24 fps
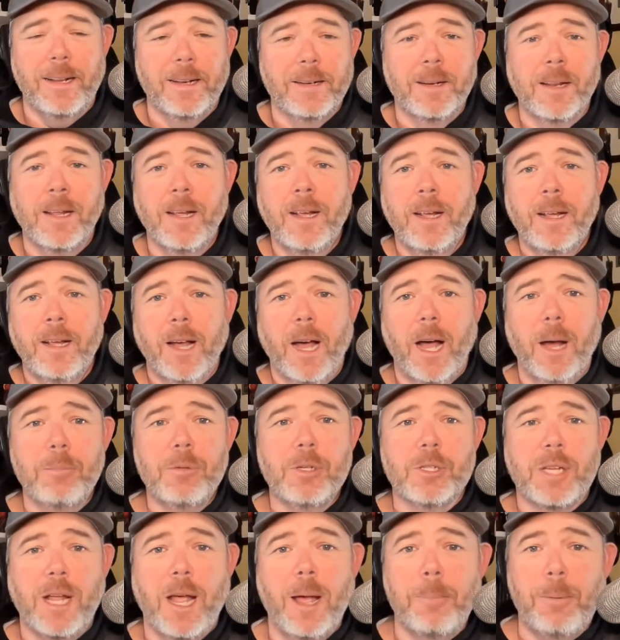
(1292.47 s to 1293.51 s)
And I'm
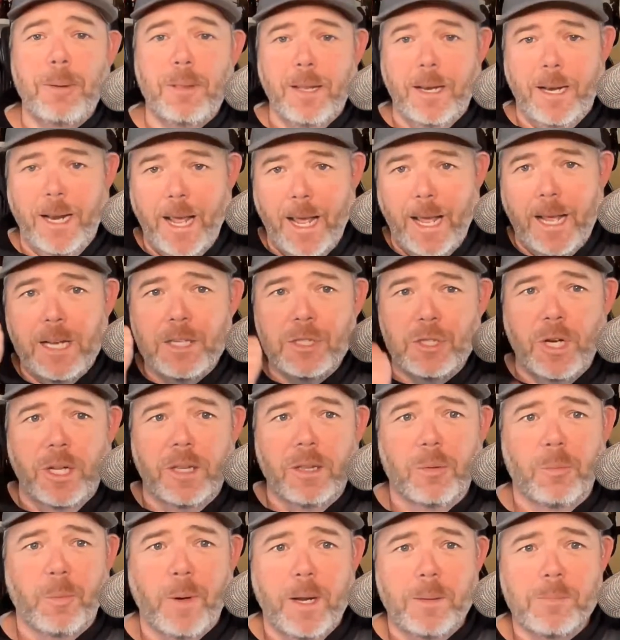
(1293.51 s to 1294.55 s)
just happy that A,
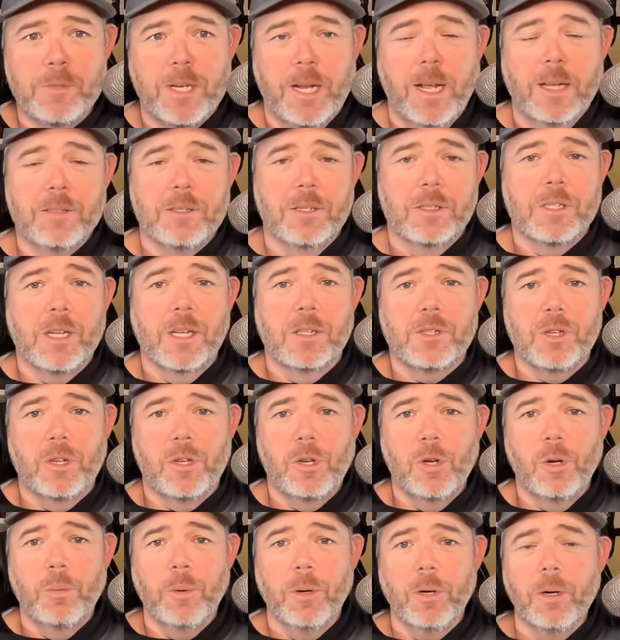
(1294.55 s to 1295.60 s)
Jalen Ramsey has a sense of
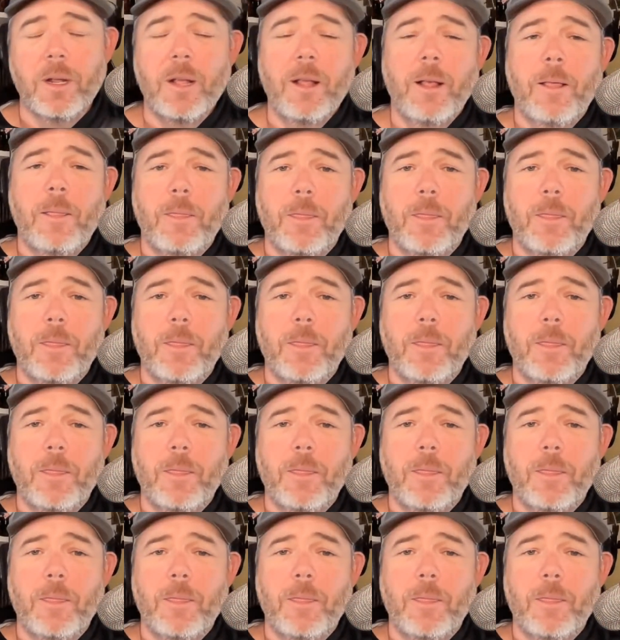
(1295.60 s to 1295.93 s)
humor,